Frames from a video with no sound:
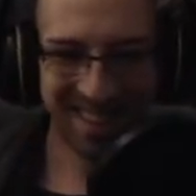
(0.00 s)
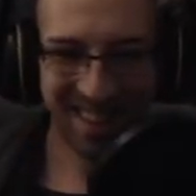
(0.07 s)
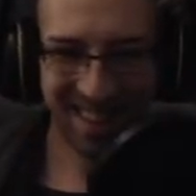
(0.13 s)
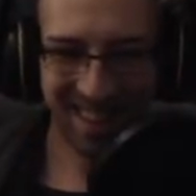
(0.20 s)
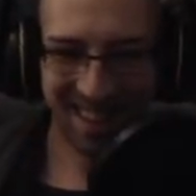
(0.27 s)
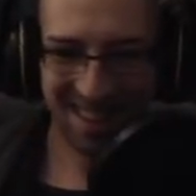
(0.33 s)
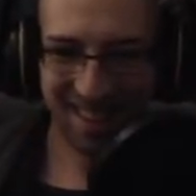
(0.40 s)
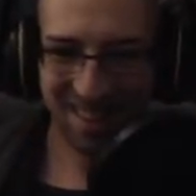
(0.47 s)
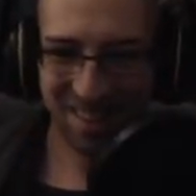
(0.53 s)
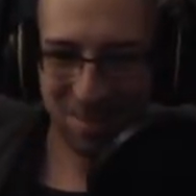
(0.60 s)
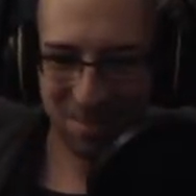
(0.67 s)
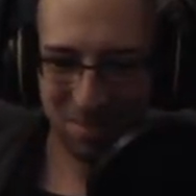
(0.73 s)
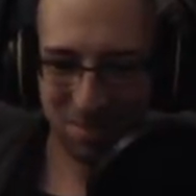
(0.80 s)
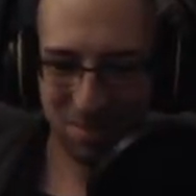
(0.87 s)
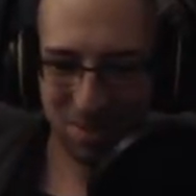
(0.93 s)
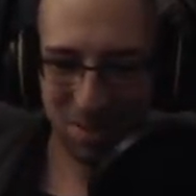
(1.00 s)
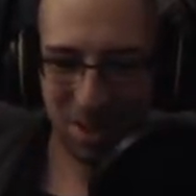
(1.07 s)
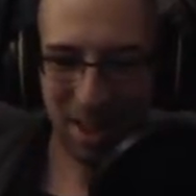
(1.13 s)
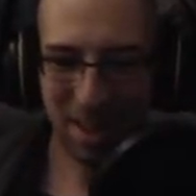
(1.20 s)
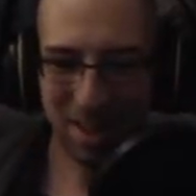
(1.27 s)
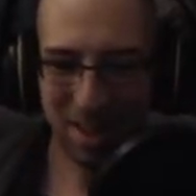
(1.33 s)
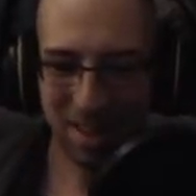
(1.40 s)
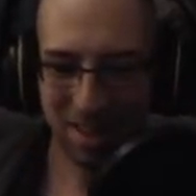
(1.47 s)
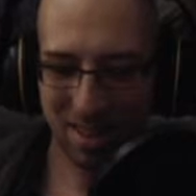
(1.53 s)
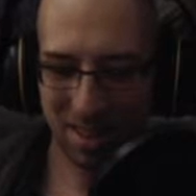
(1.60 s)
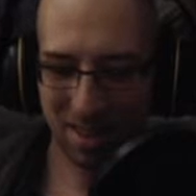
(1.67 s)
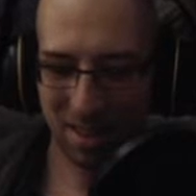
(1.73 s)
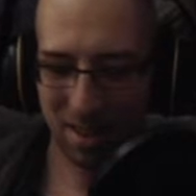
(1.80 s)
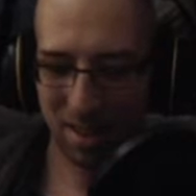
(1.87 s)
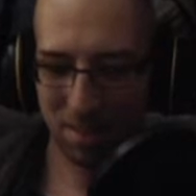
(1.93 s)
uh, so yeah, that.
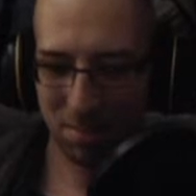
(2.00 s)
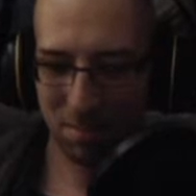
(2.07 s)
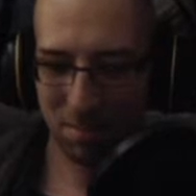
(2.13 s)
Uh,